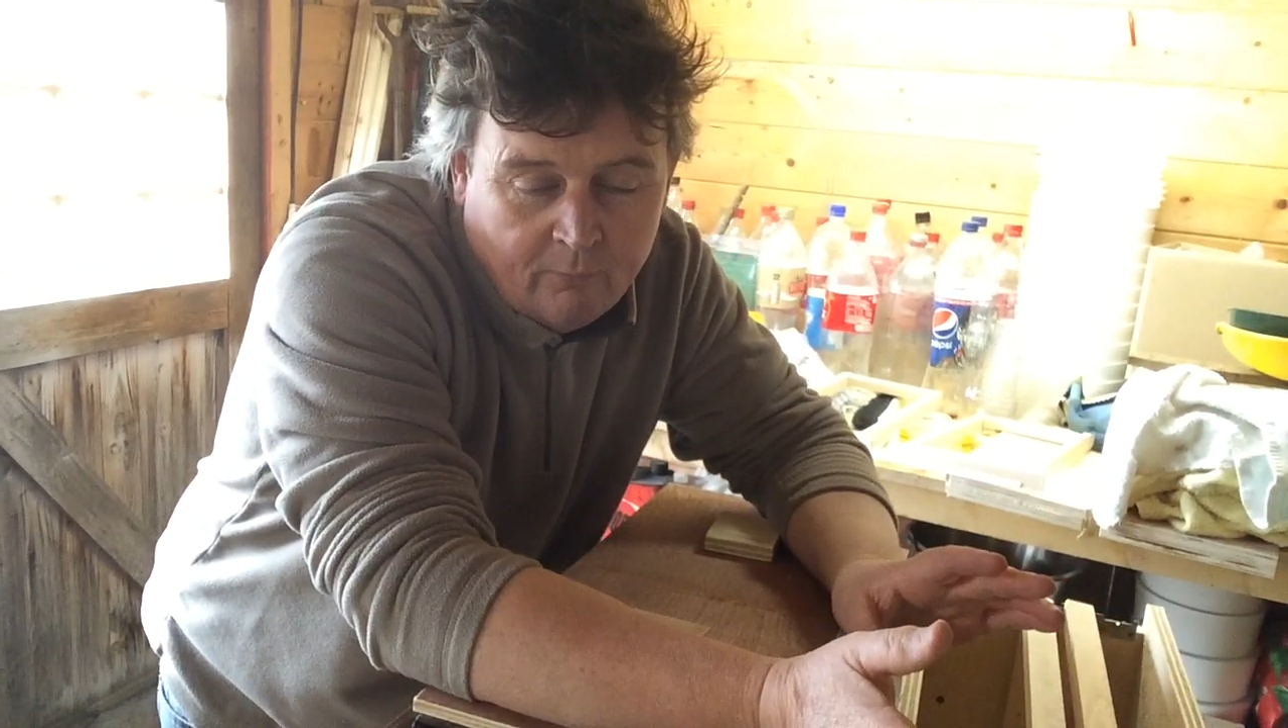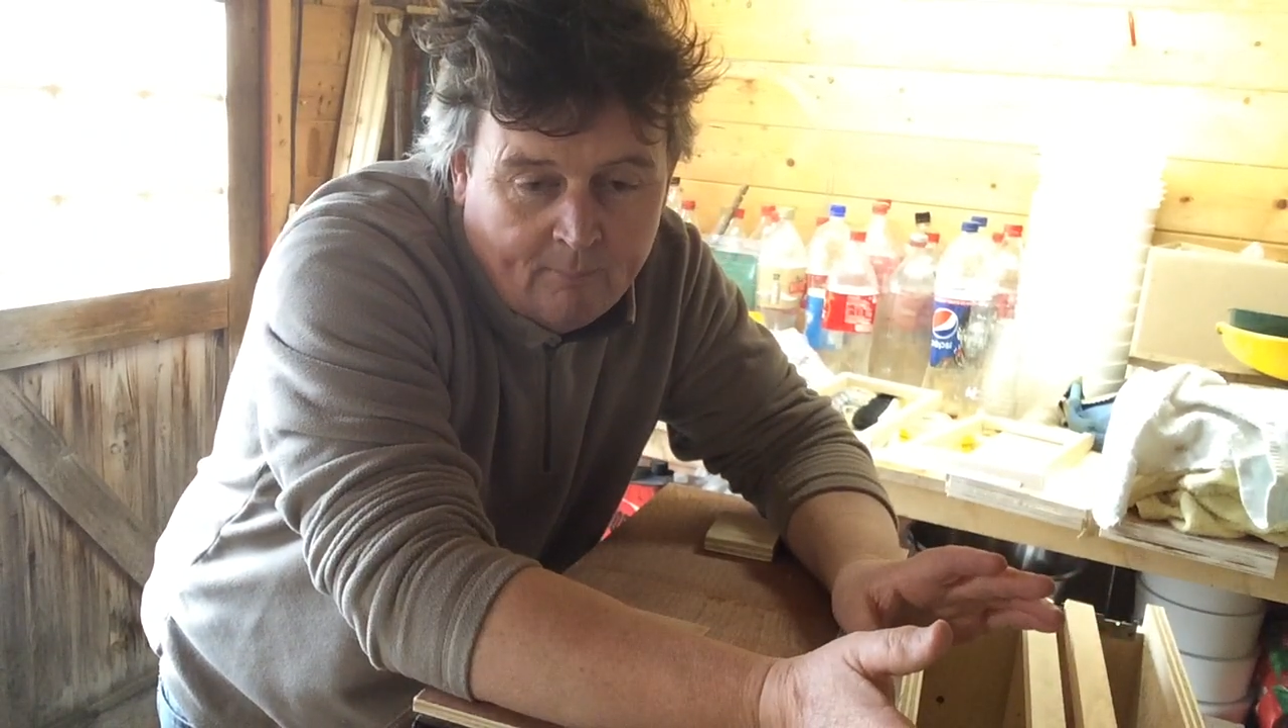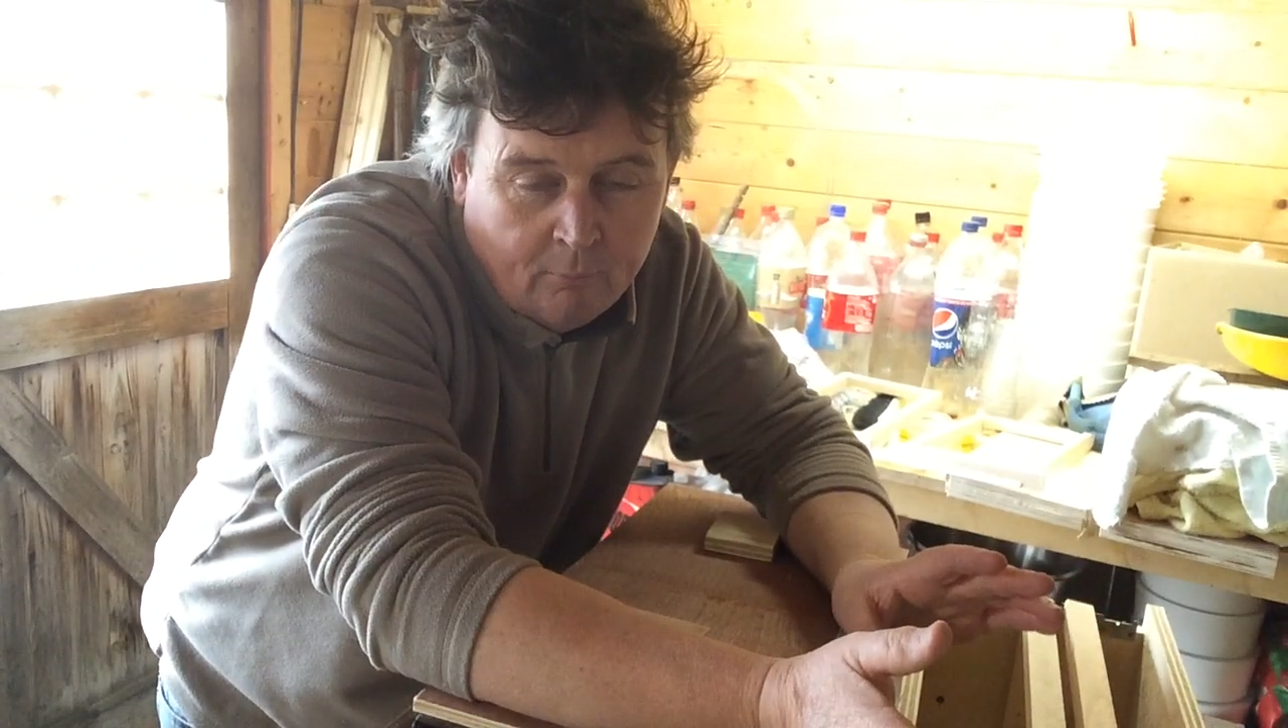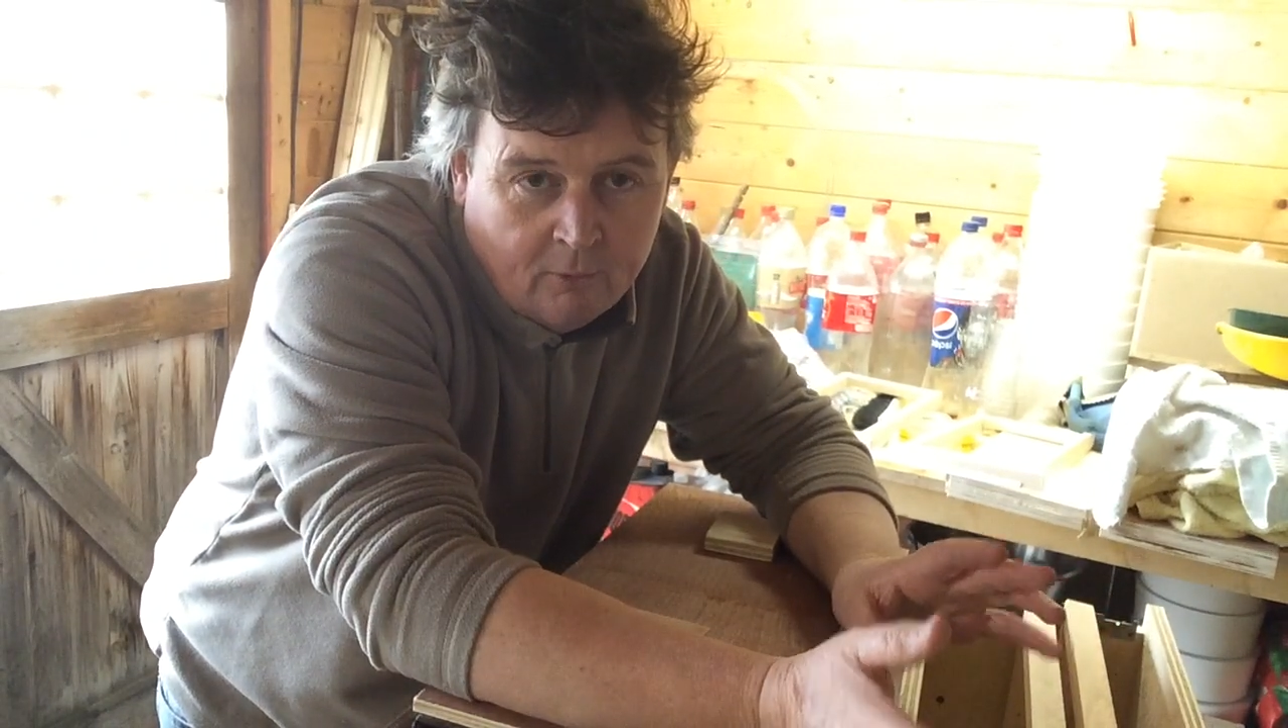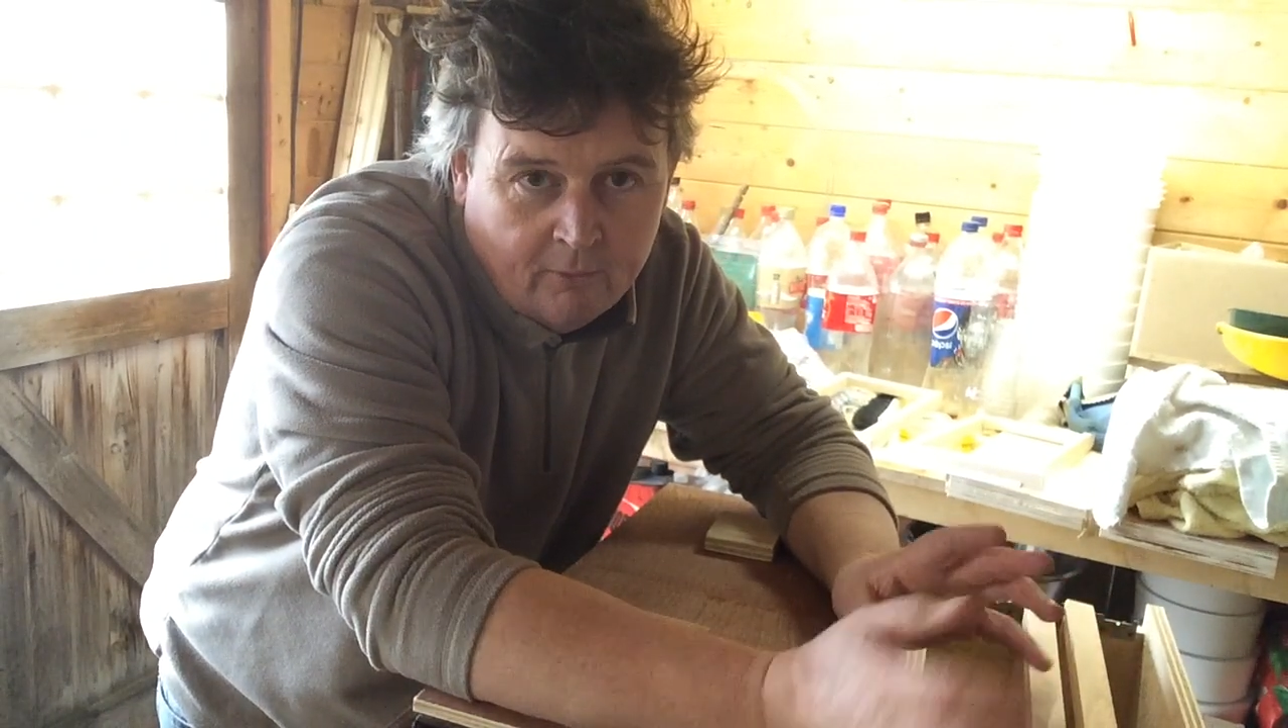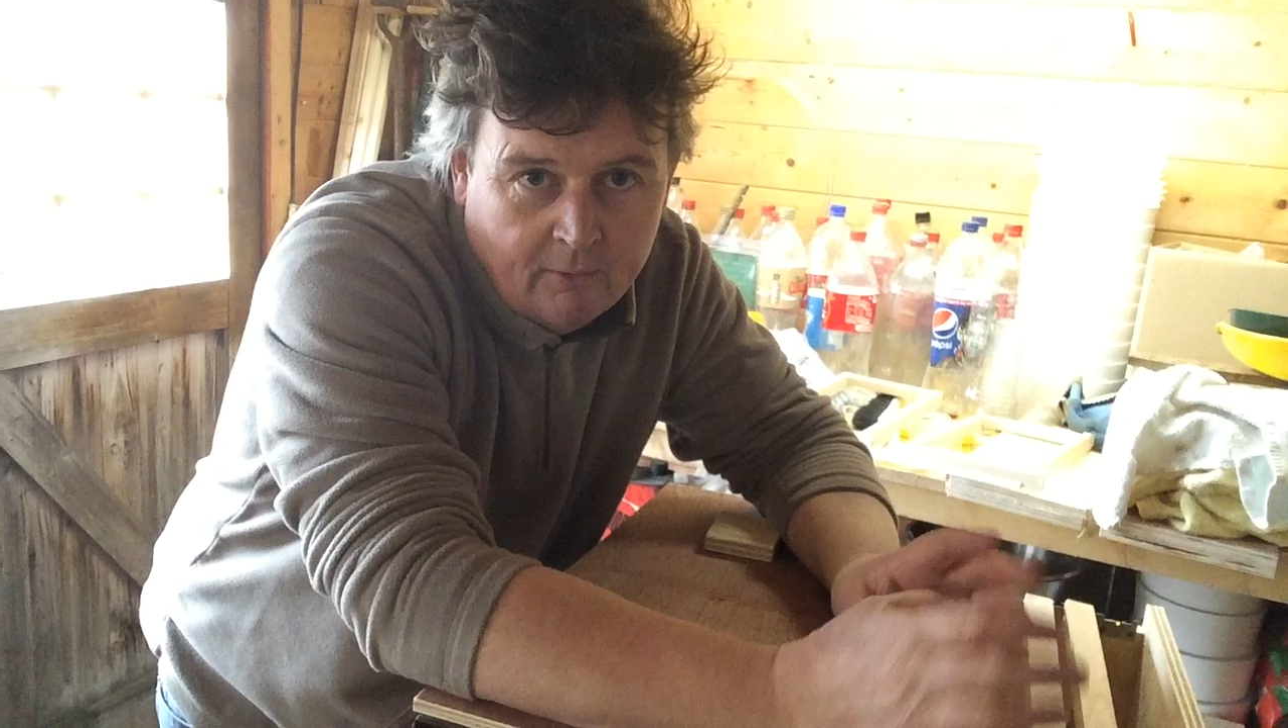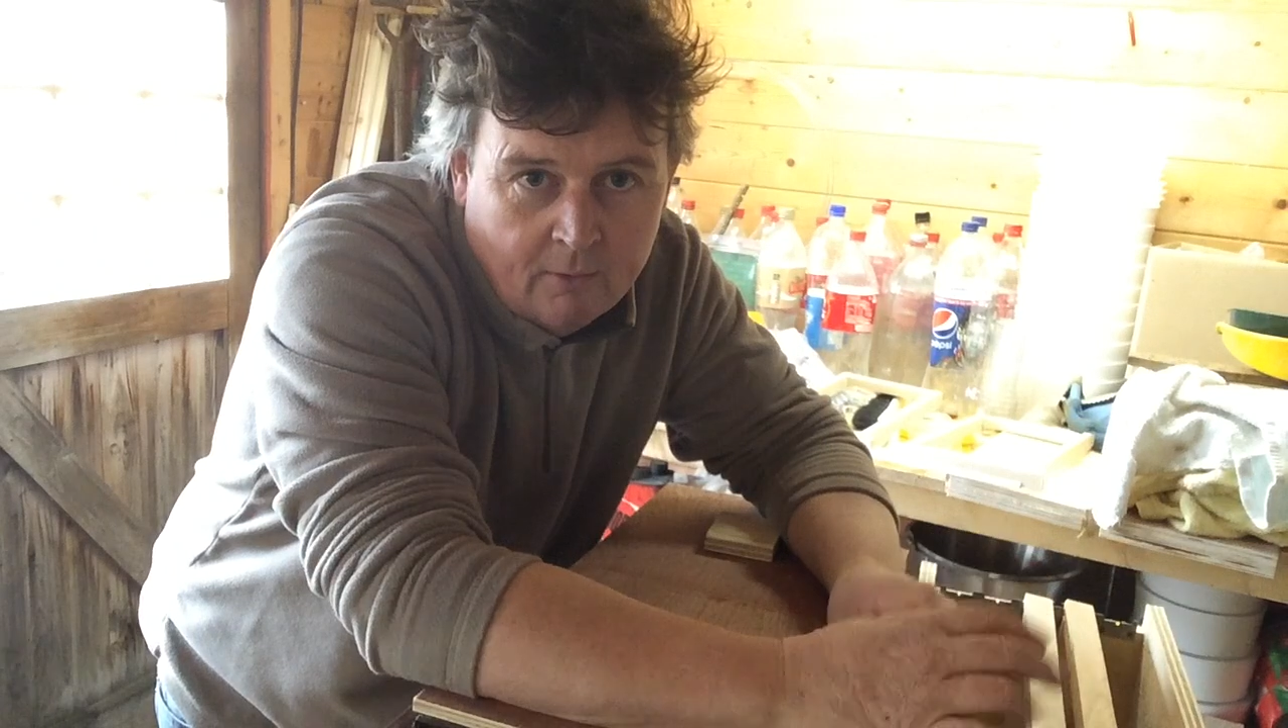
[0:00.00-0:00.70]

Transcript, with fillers: February the